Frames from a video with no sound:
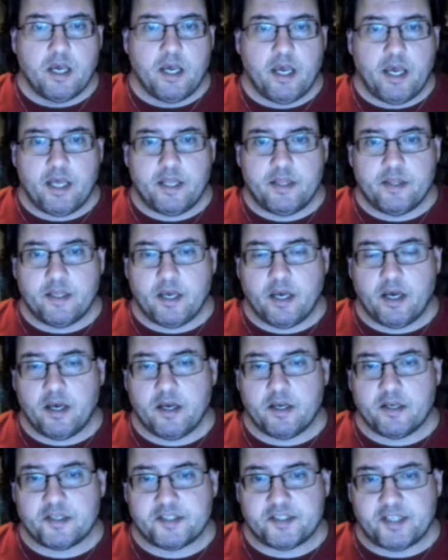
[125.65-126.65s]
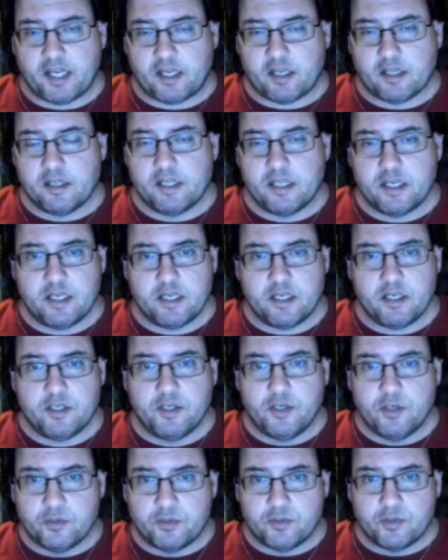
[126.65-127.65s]
And uh, secondly,
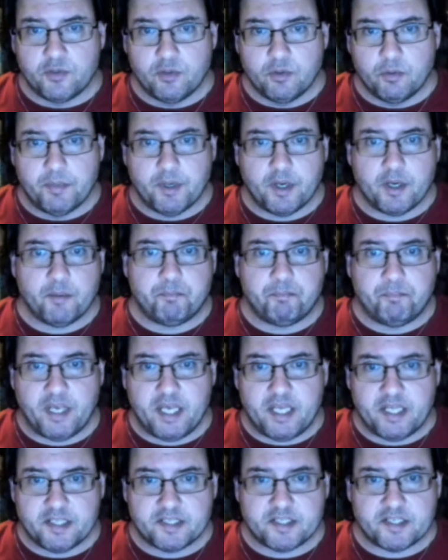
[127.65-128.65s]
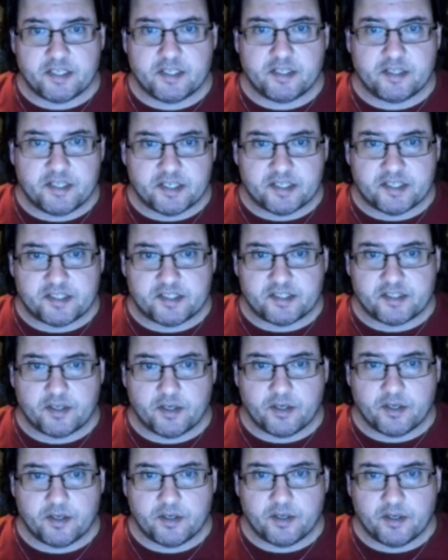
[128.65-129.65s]
YouTube pins this
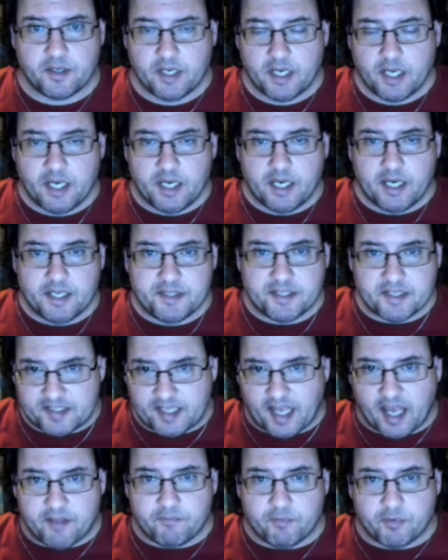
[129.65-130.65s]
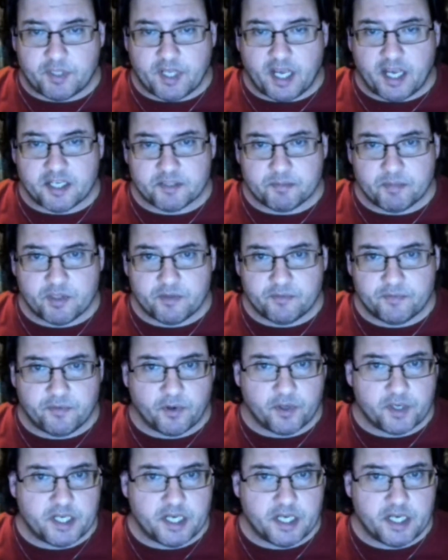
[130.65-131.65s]
uh, this advertisement for
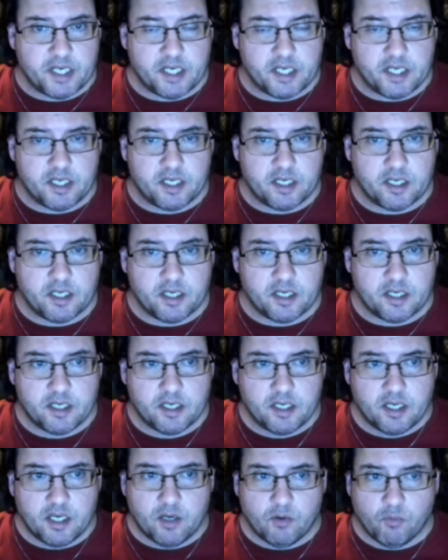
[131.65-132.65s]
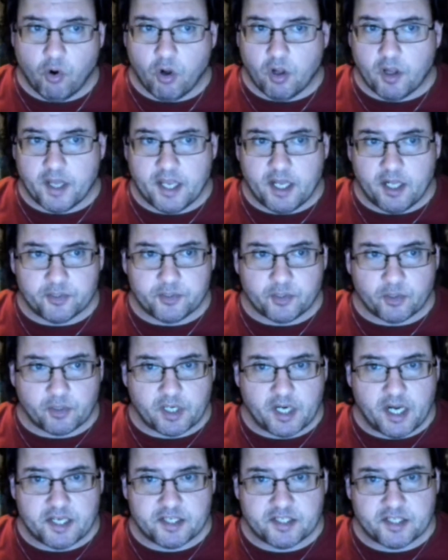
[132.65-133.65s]
the World Health
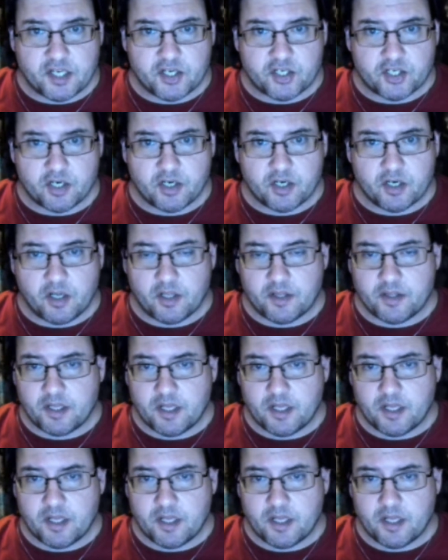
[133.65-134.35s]
Organization on